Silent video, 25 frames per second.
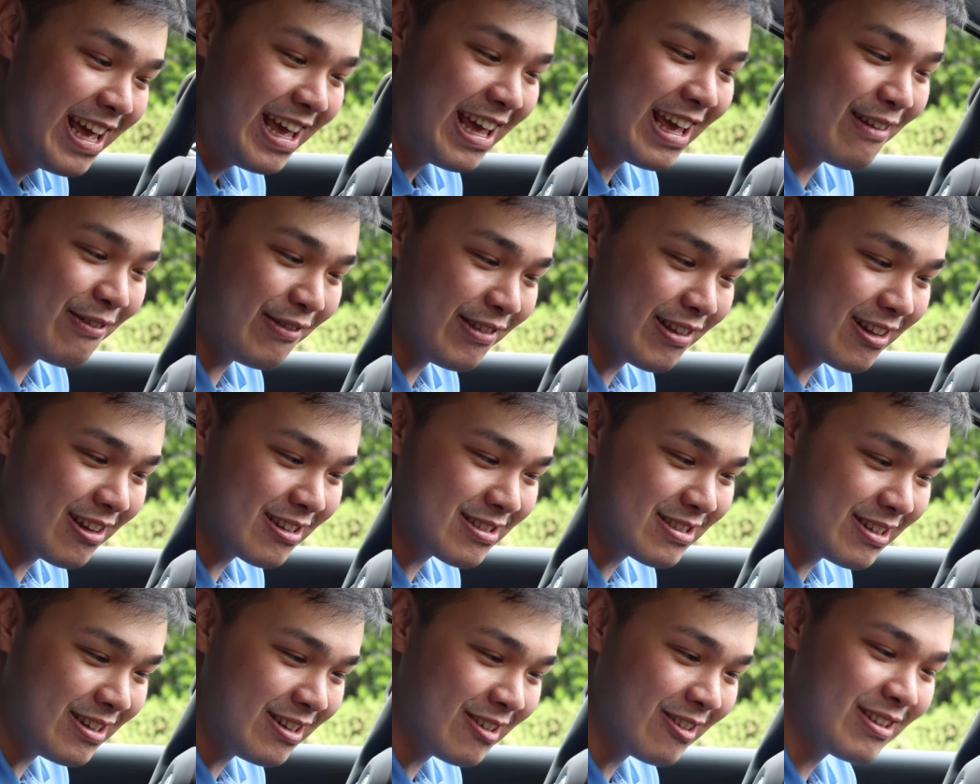If you'll
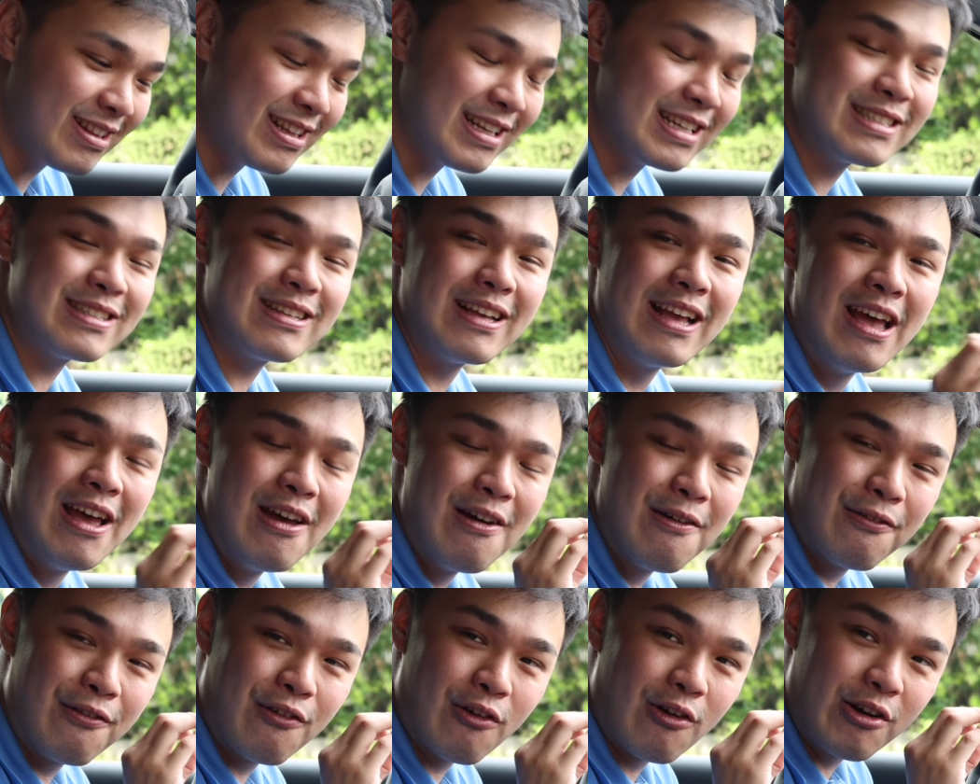also notice,
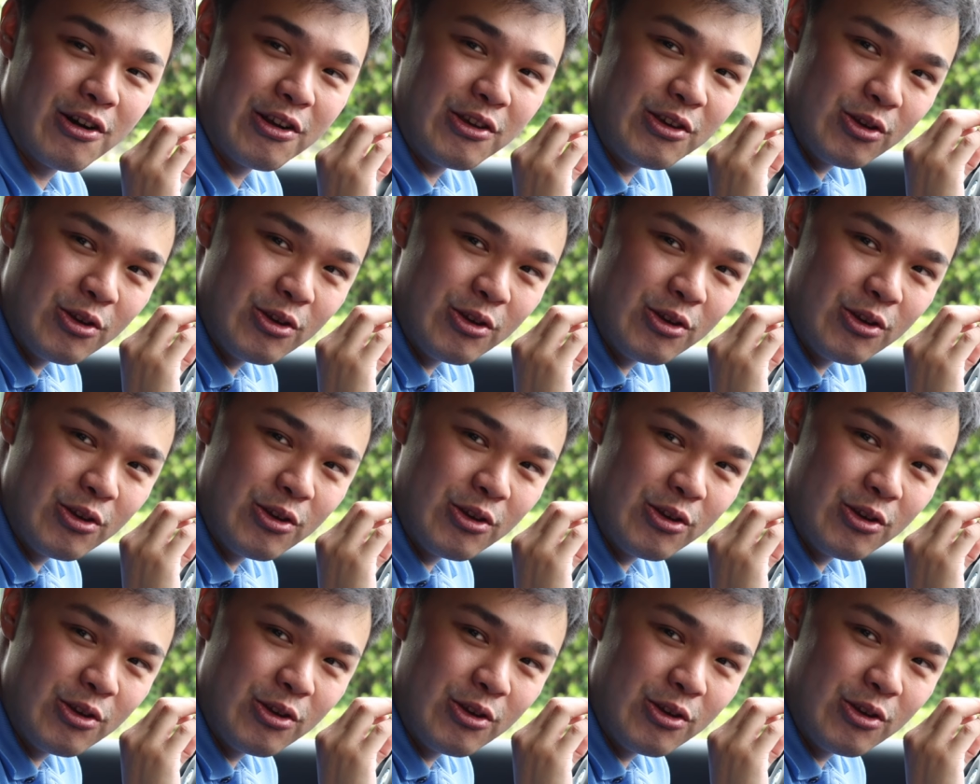for